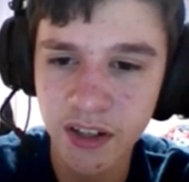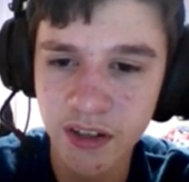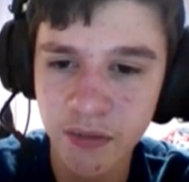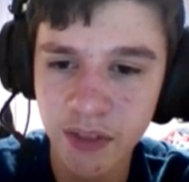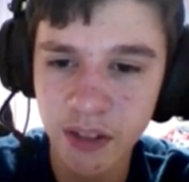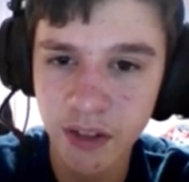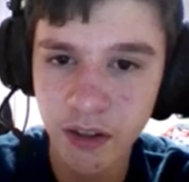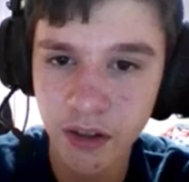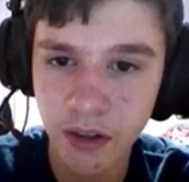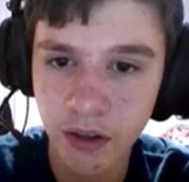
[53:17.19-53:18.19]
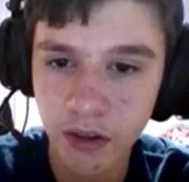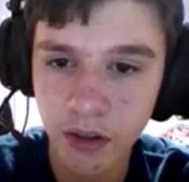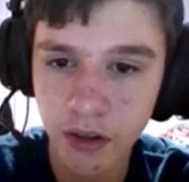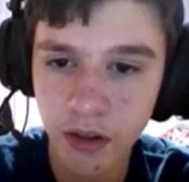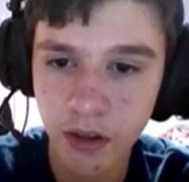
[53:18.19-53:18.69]
didn't mean it.
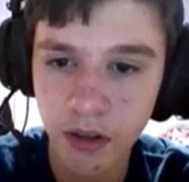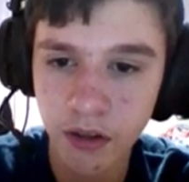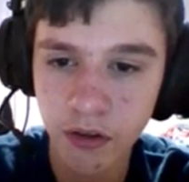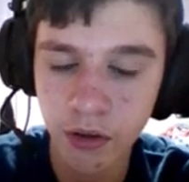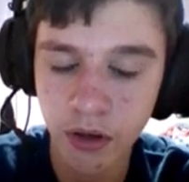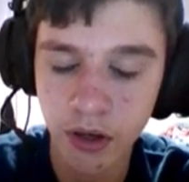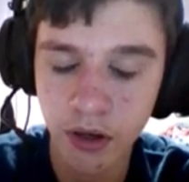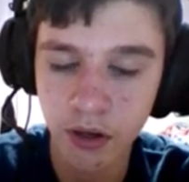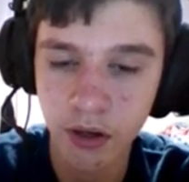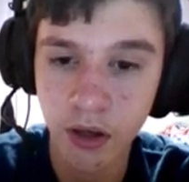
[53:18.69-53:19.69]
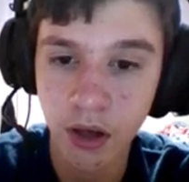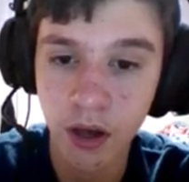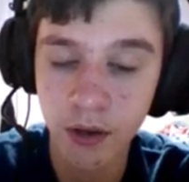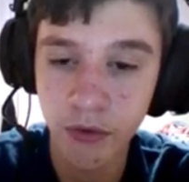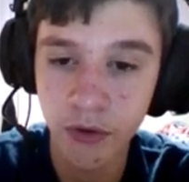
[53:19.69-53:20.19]
It's okay.
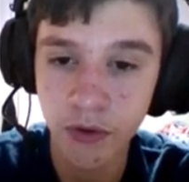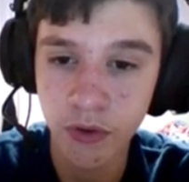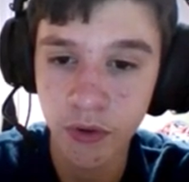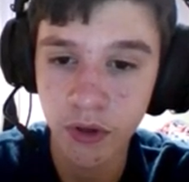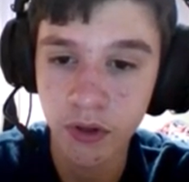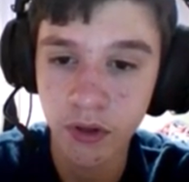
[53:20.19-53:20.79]
I'm used to it.